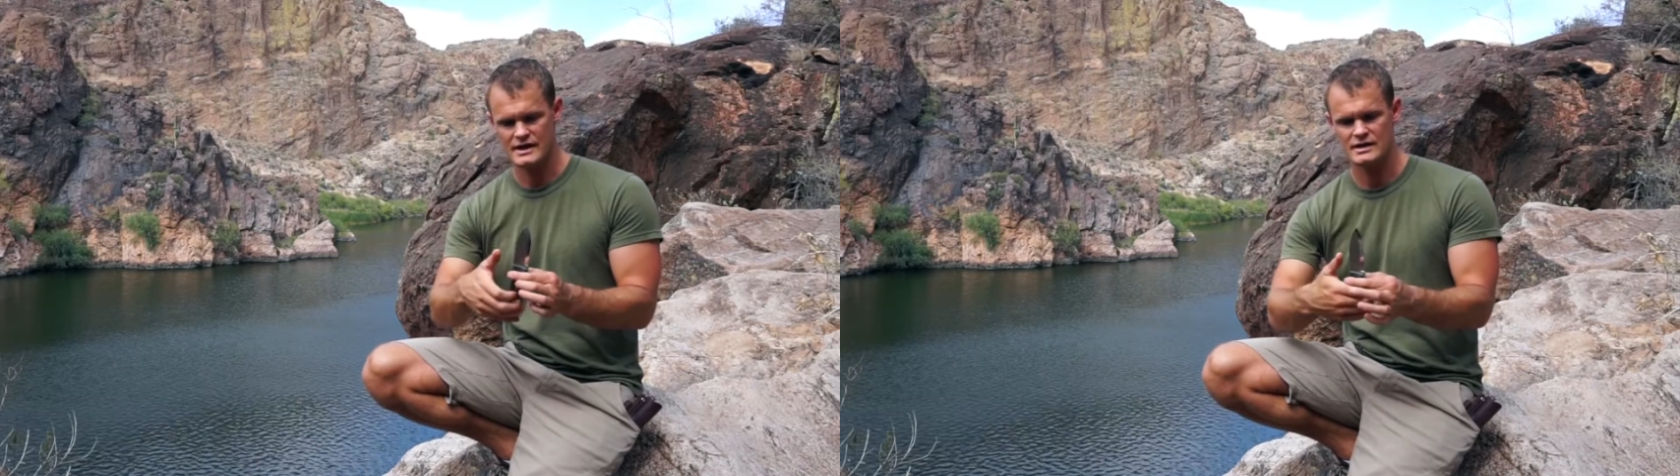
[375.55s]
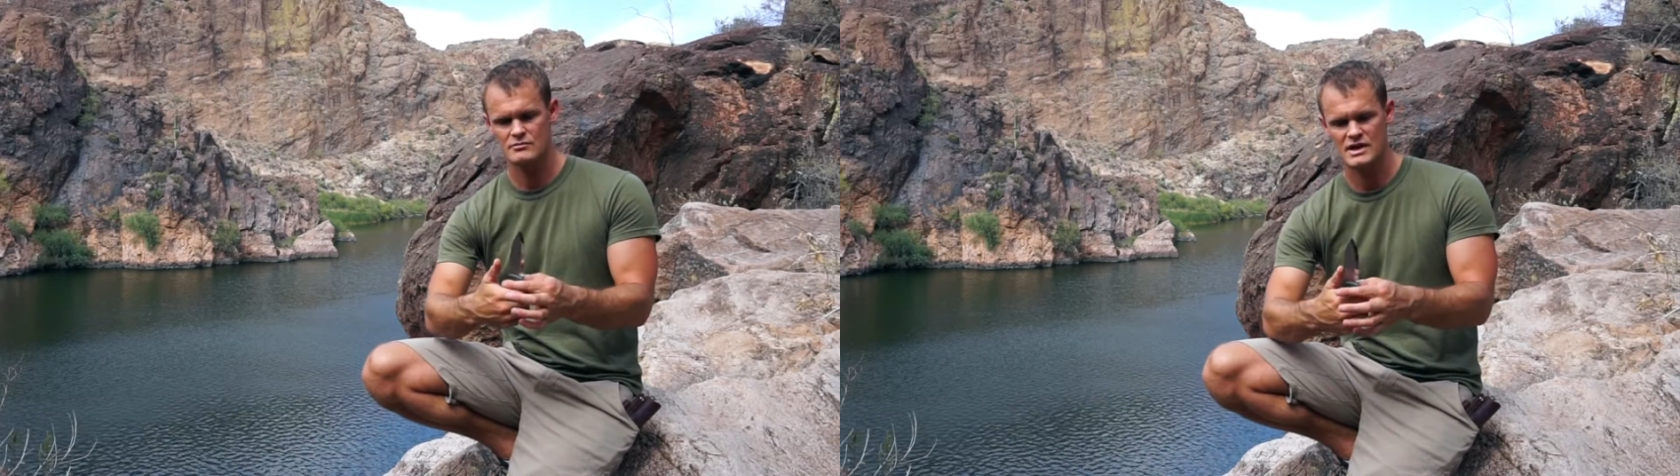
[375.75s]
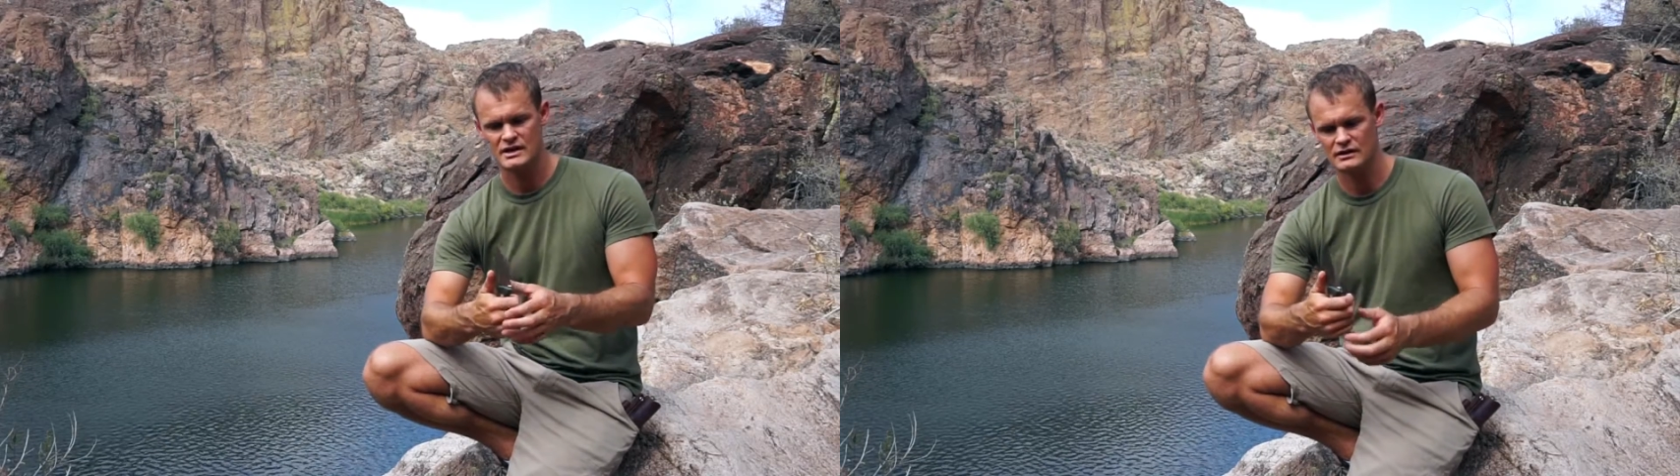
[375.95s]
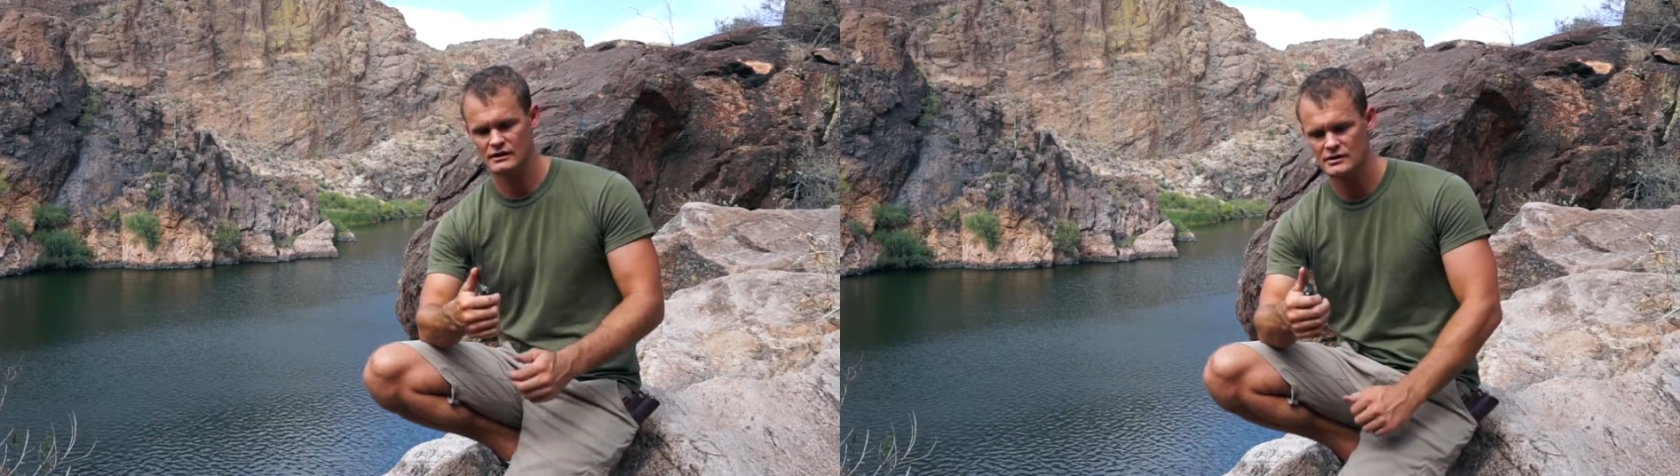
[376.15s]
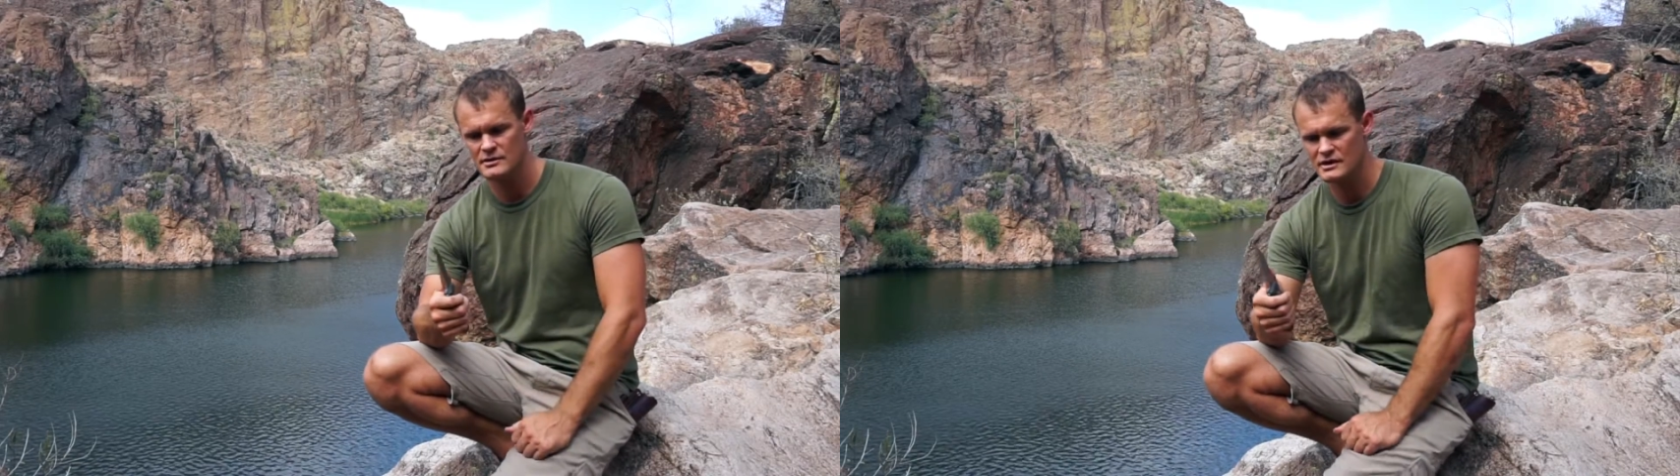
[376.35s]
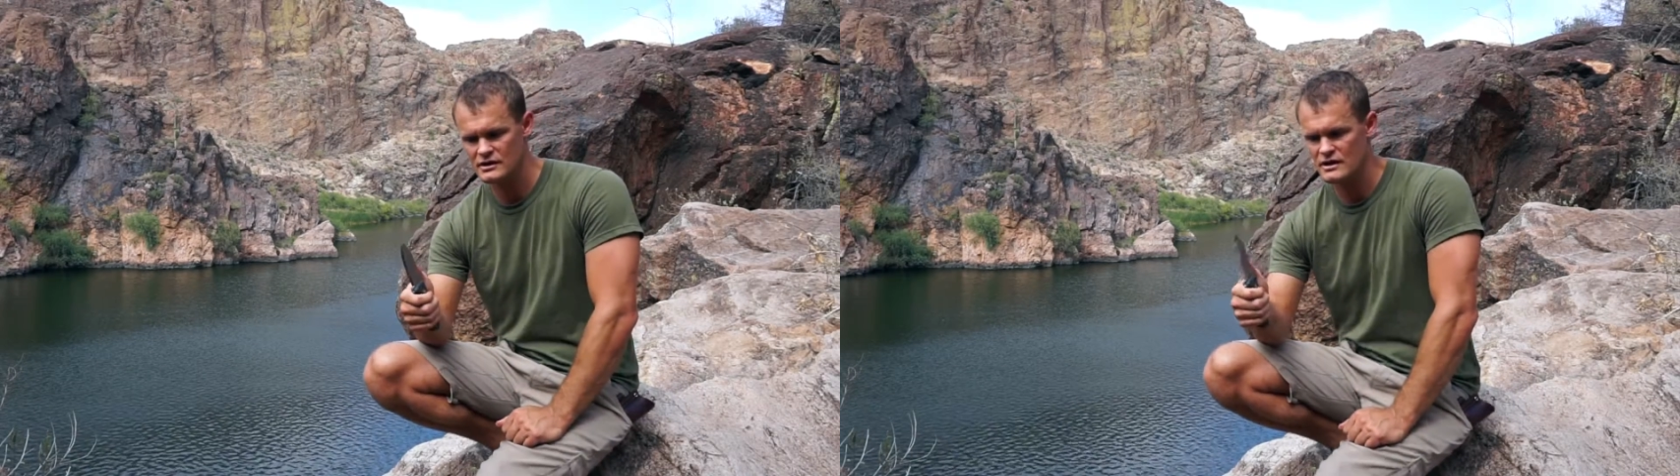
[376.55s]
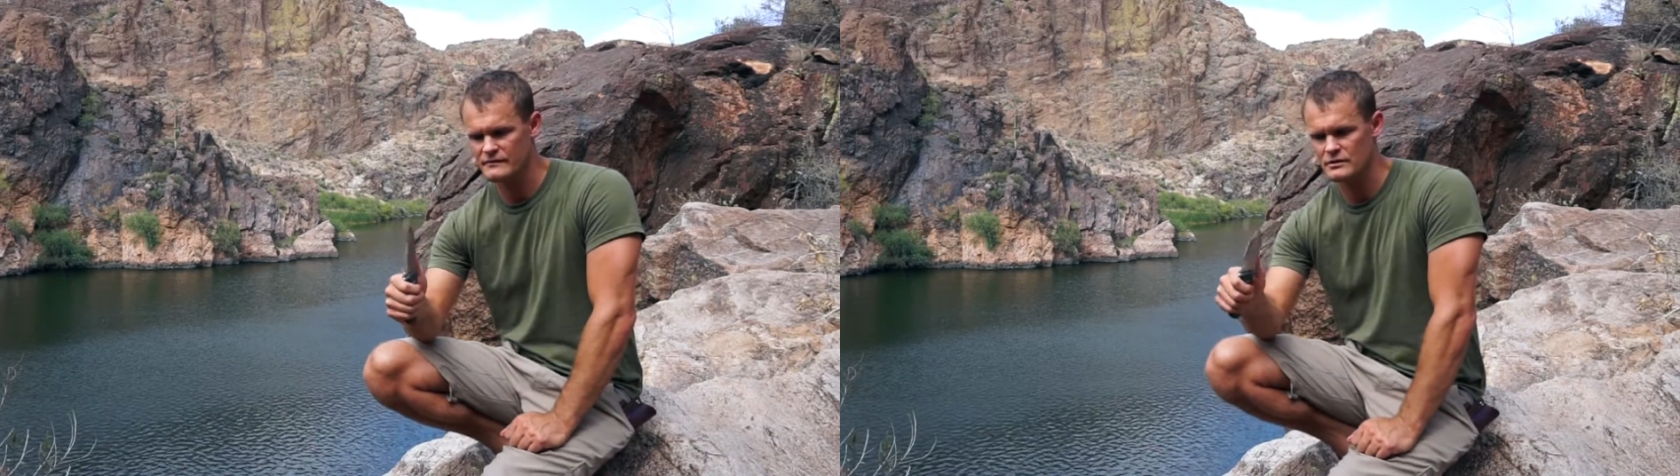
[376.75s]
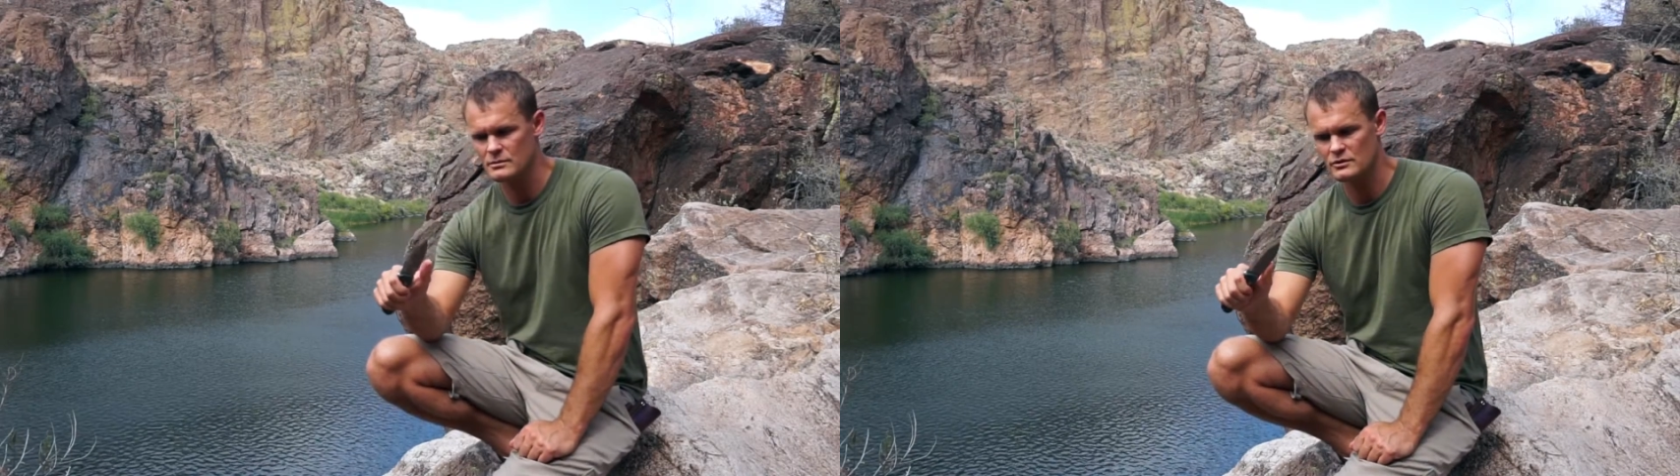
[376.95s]
can make it a little bit
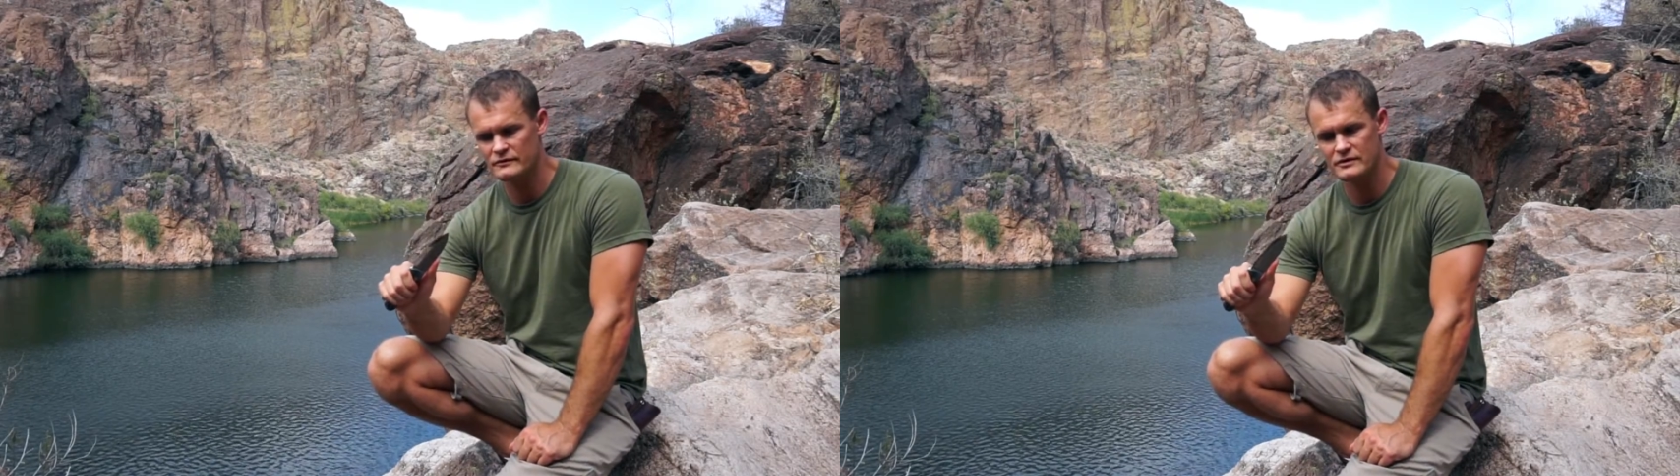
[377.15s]
uncomfortable